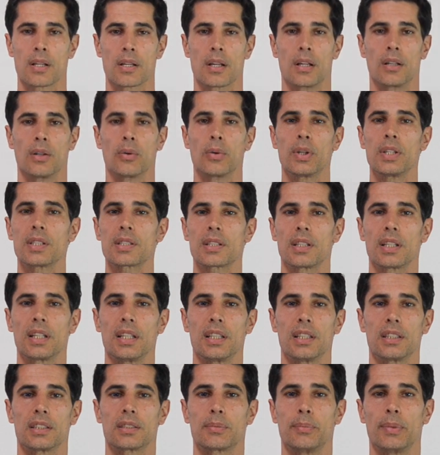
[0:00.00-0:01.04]
The reason
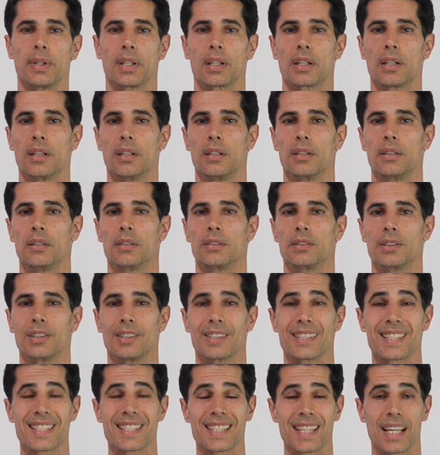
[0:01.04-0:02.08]
is because
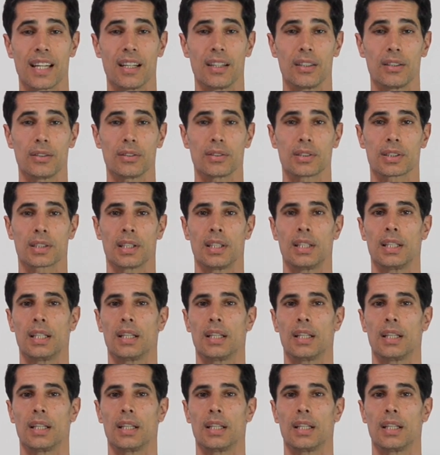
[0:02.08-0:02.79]
your cells,